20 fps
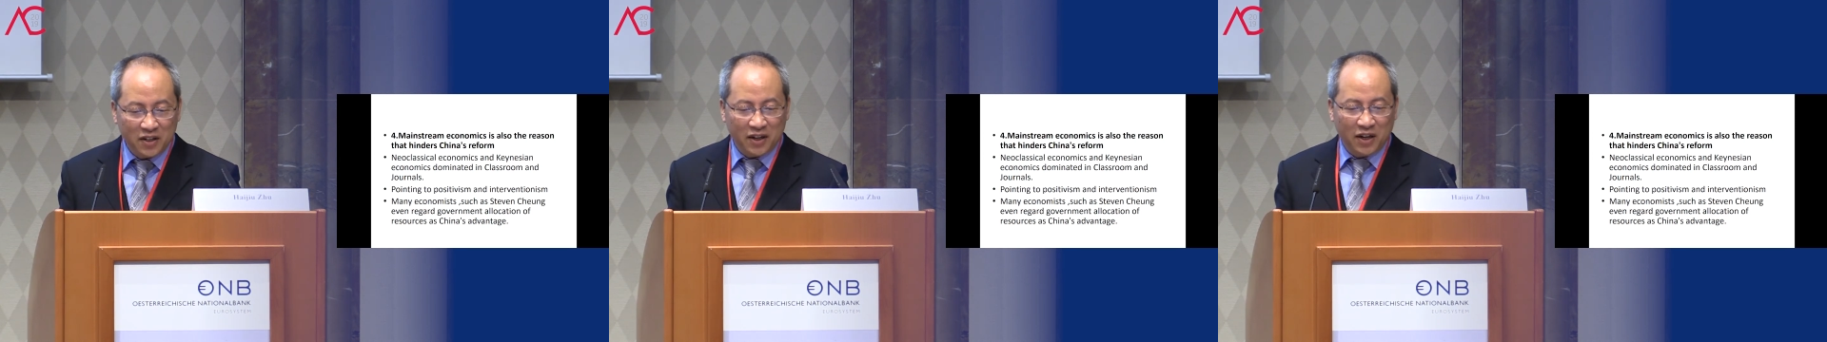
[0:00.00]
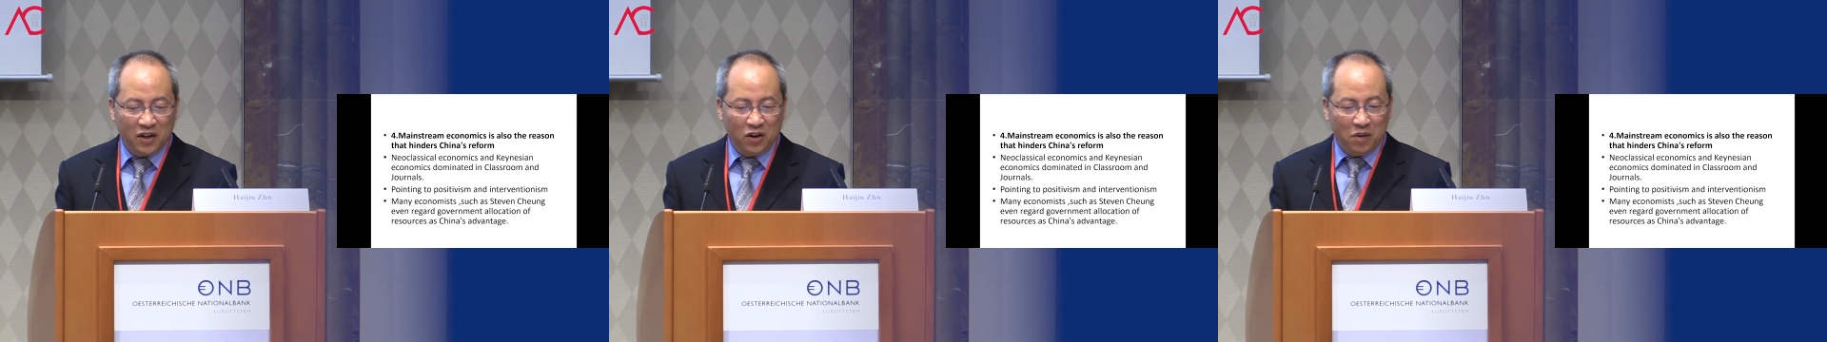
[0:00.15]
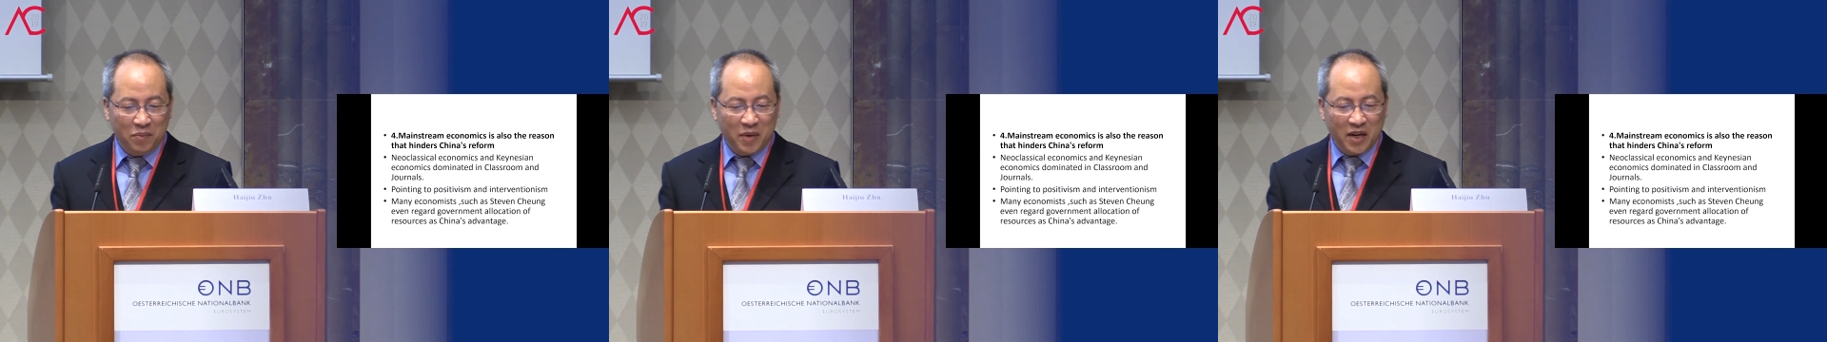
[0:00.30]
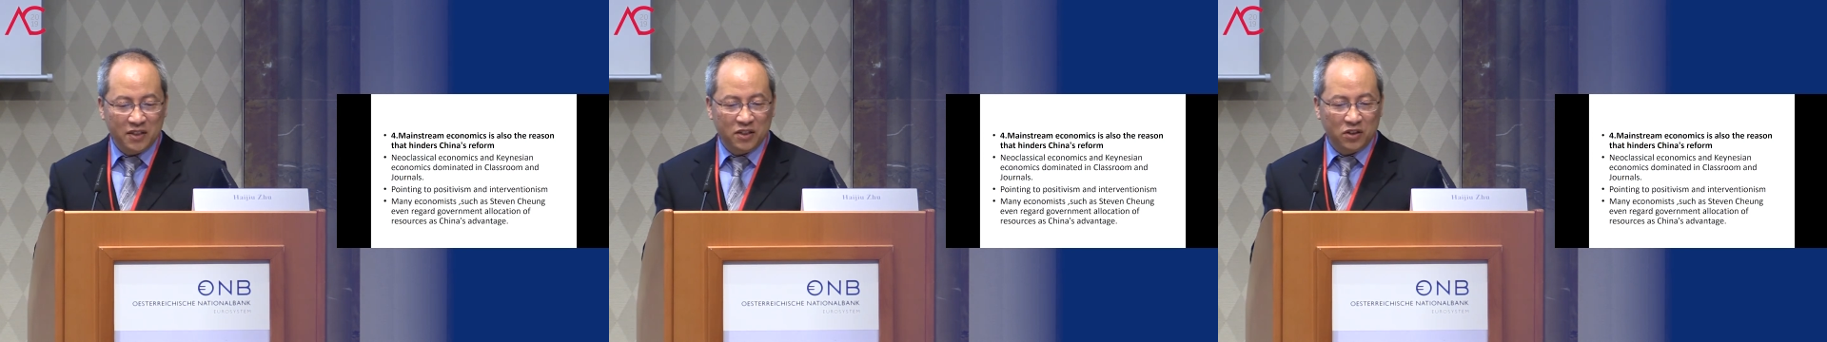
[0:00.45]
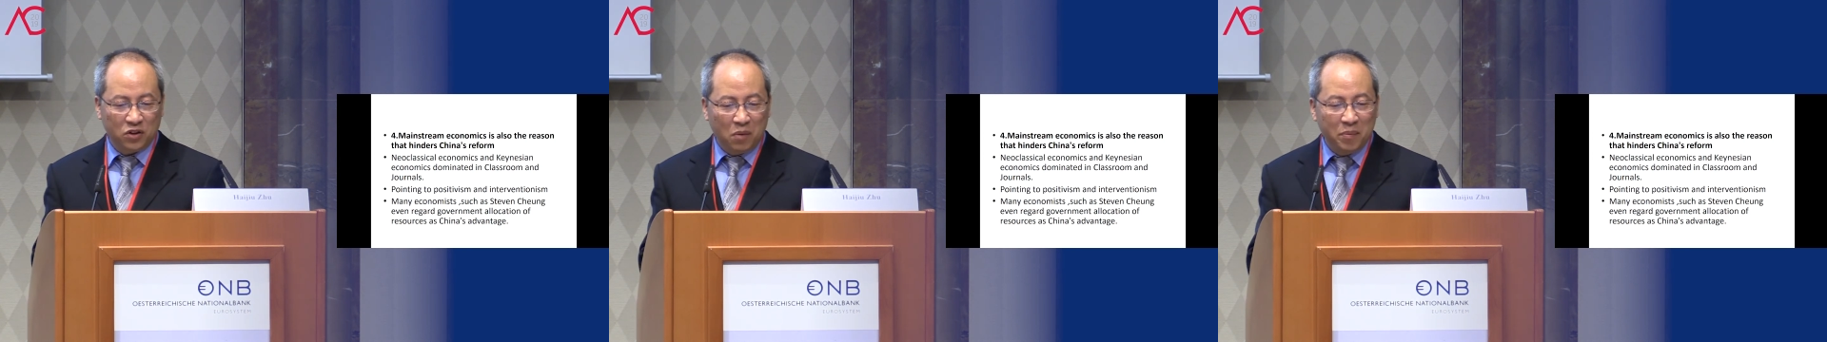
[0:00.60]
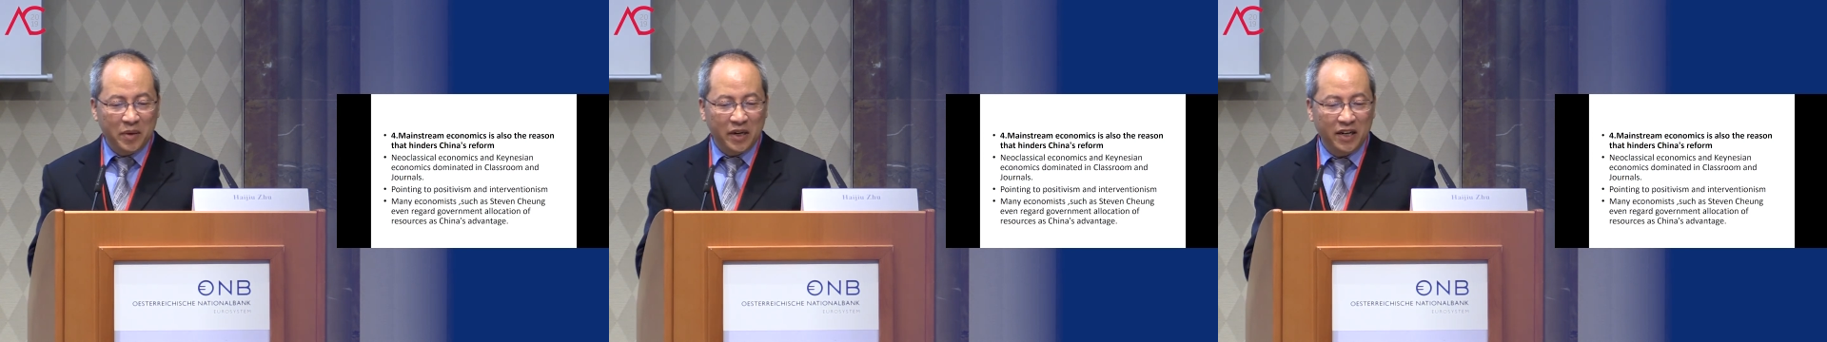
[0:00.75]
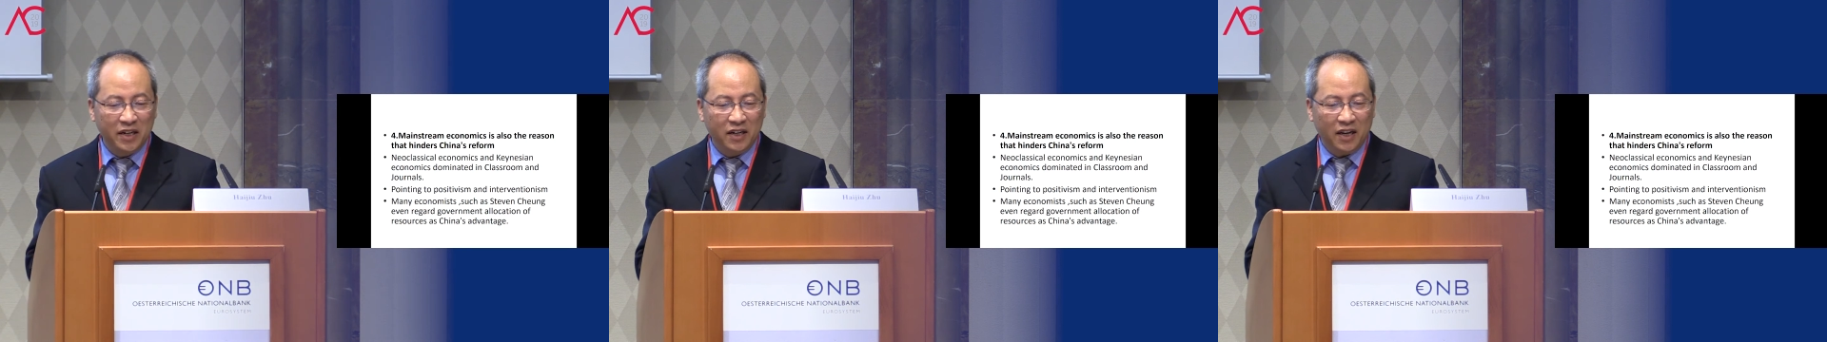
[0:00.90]
economics
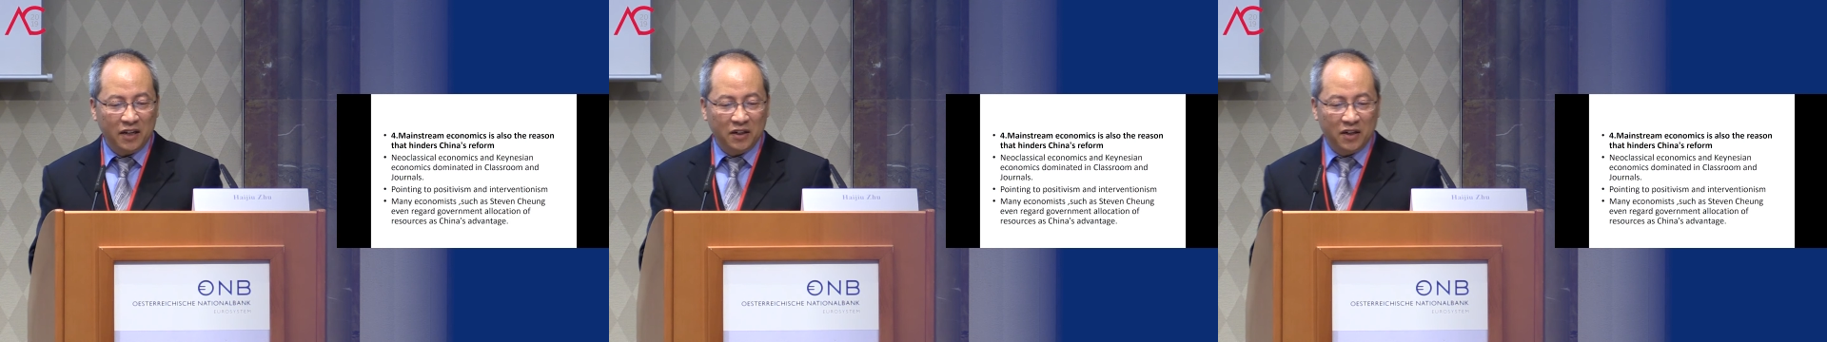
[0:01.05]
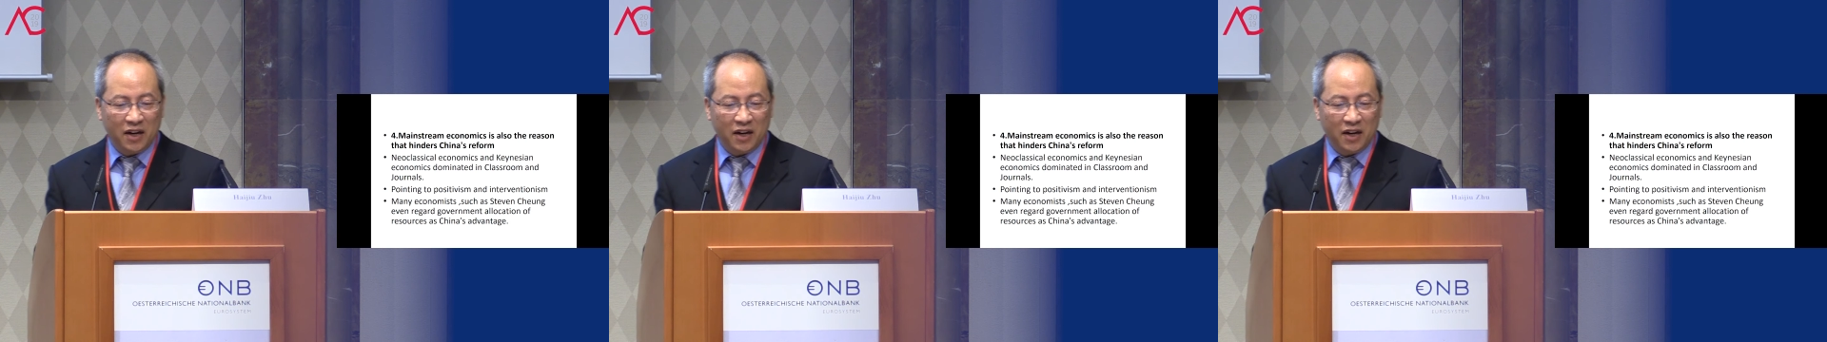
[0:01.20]
dominate in